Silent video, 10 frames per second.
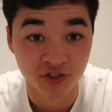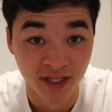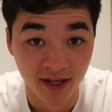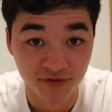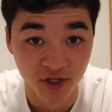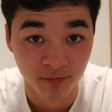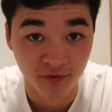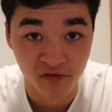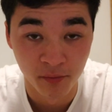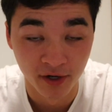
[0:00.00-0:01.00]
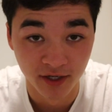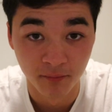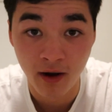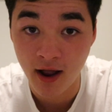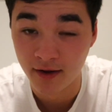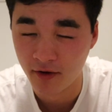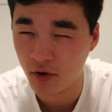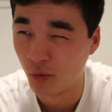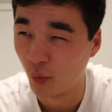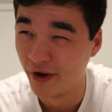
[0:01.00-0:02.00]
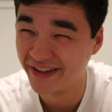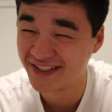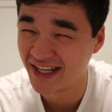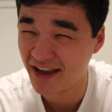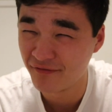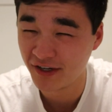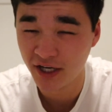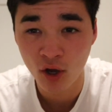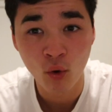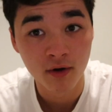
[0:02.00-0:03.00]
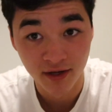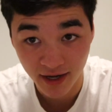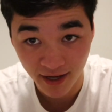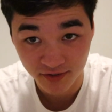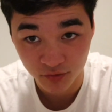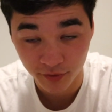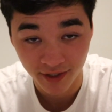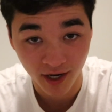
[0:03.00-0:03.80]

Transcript: a heads up for everybody, my Wednesday video next week,